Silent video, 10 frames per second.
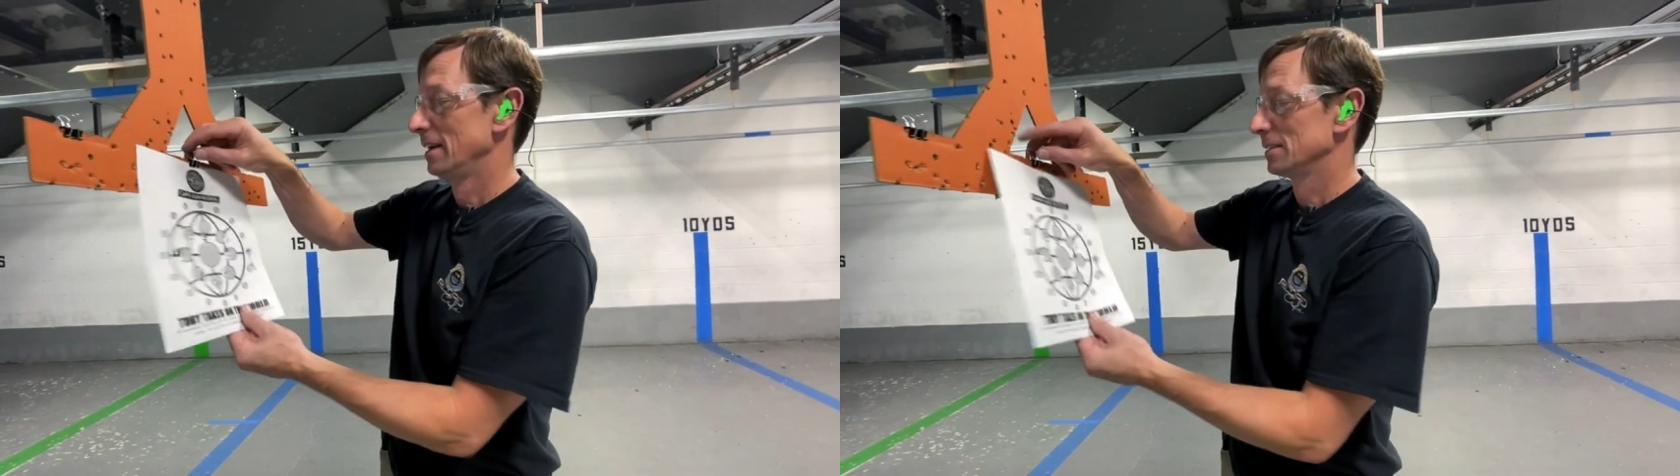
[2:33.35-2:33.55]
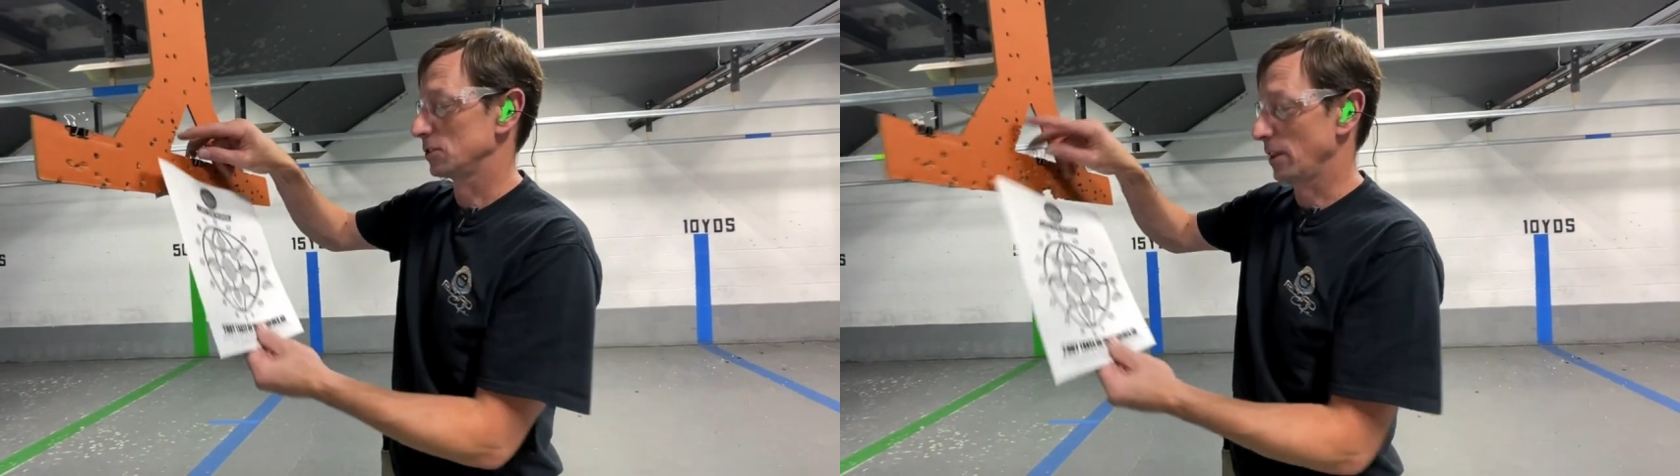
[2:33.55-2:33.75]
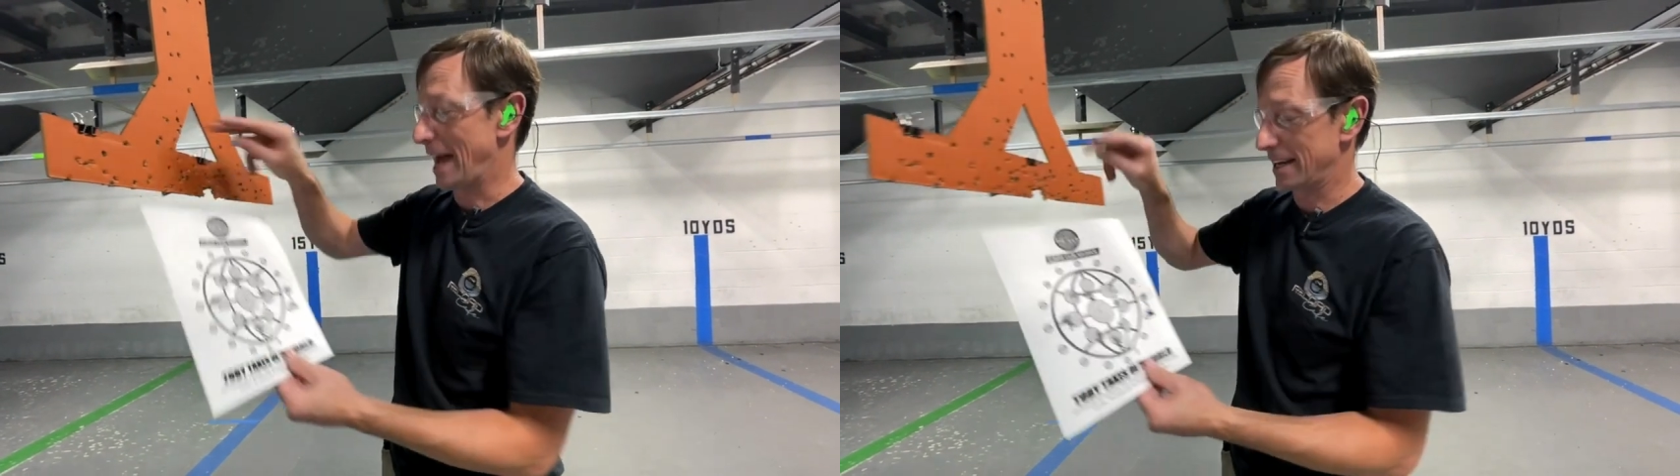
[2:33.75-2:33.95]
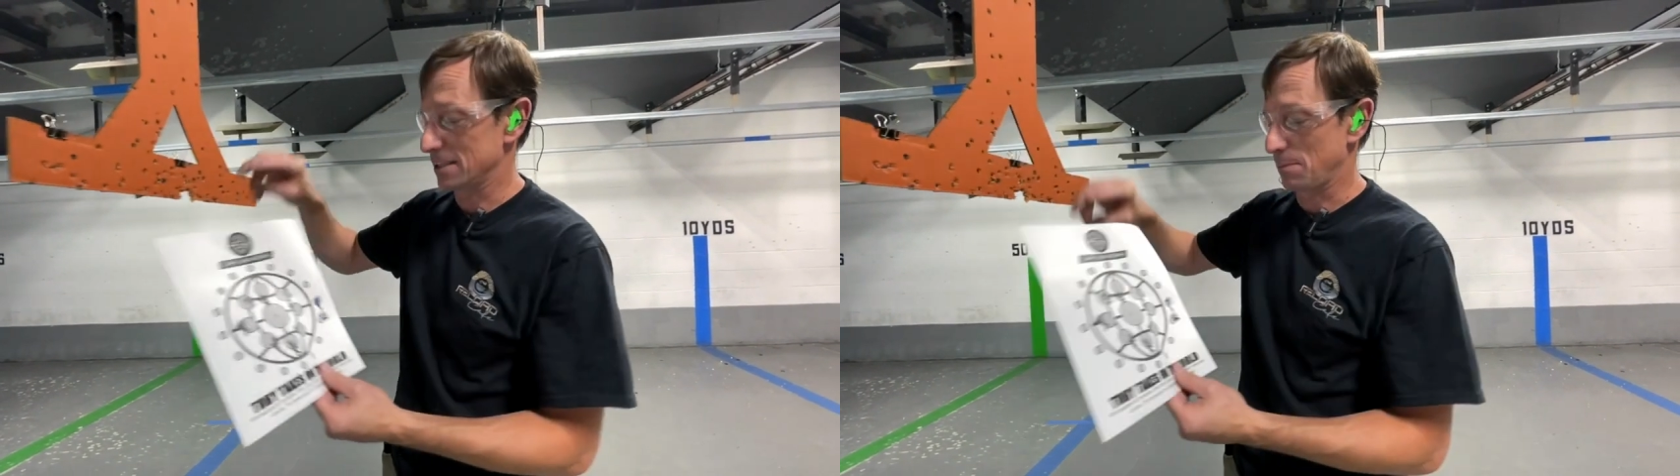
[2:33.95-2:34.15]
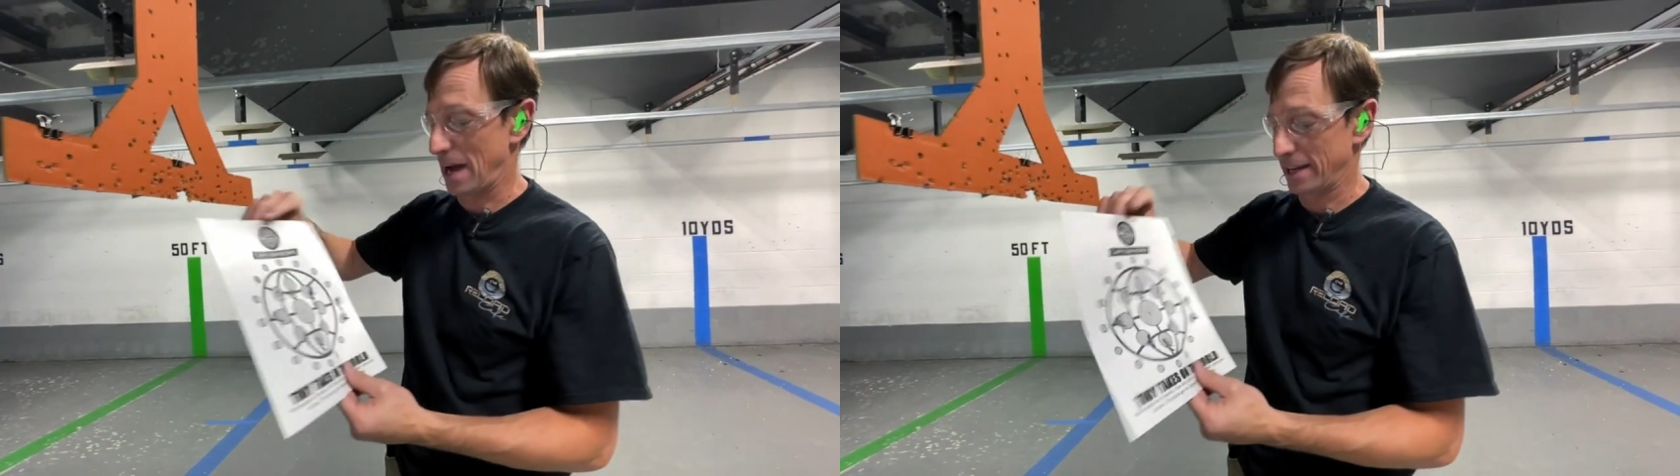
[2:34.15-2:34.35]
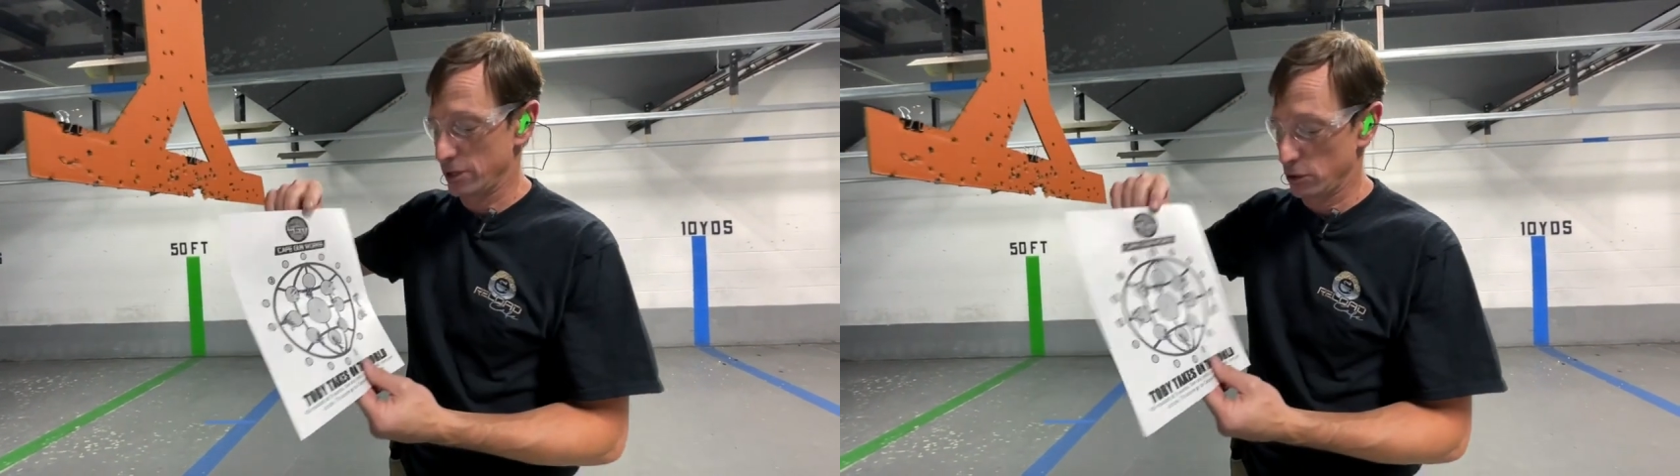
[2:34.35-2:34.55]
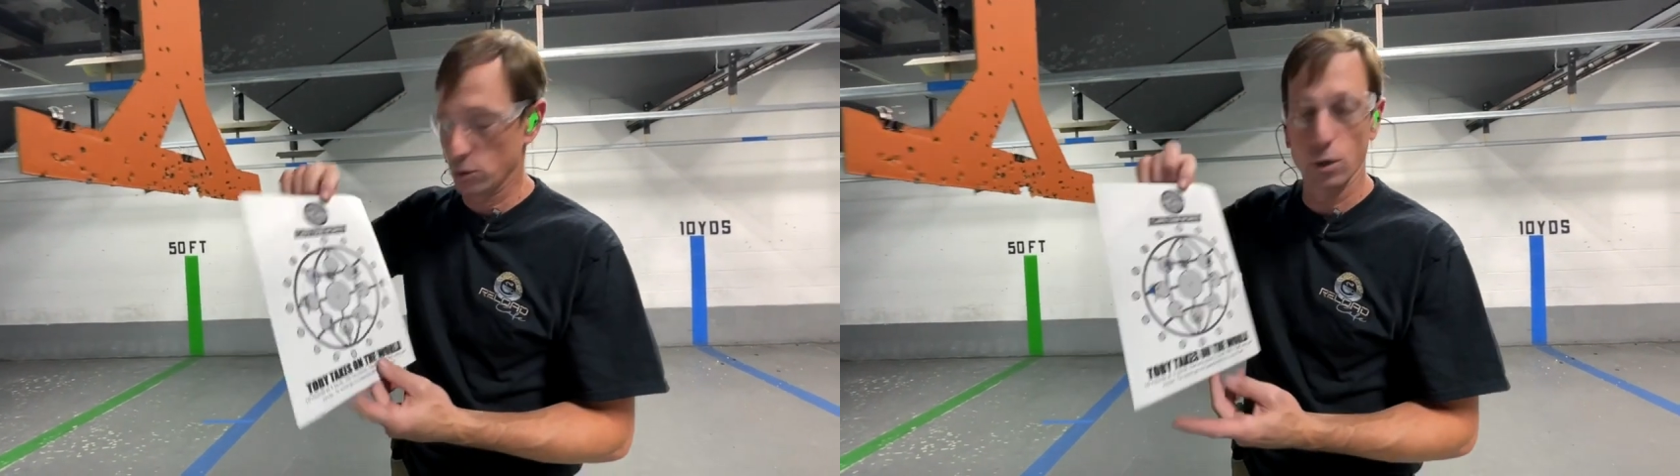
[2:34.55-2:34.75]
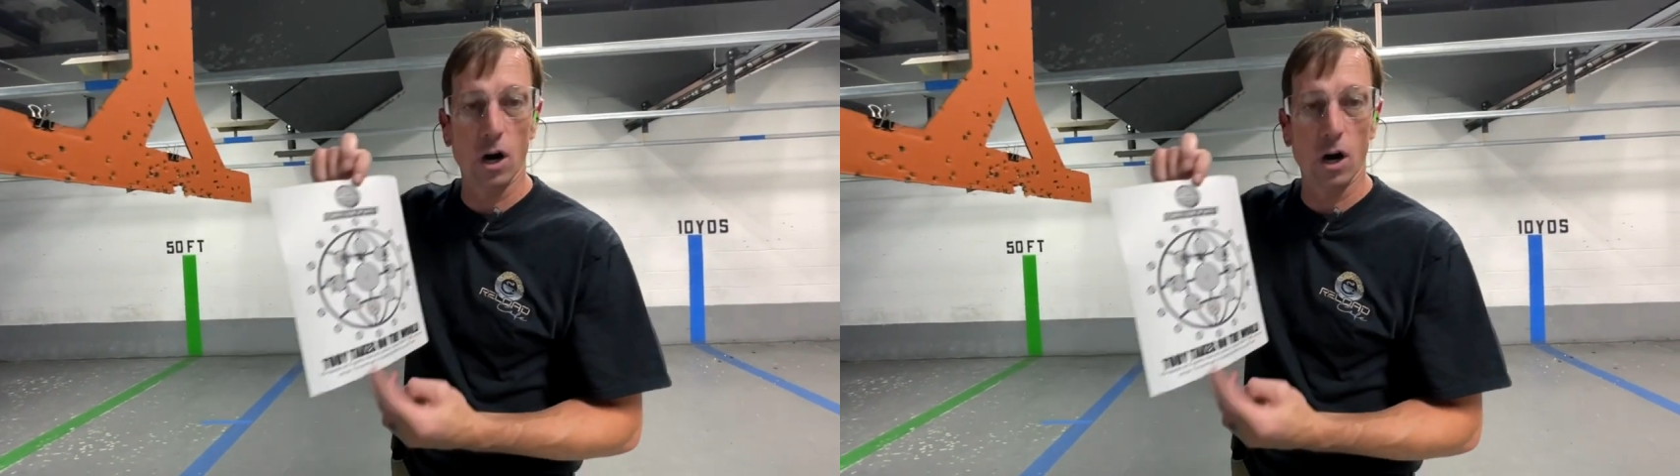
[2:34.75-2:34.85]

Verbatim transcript: So that is my new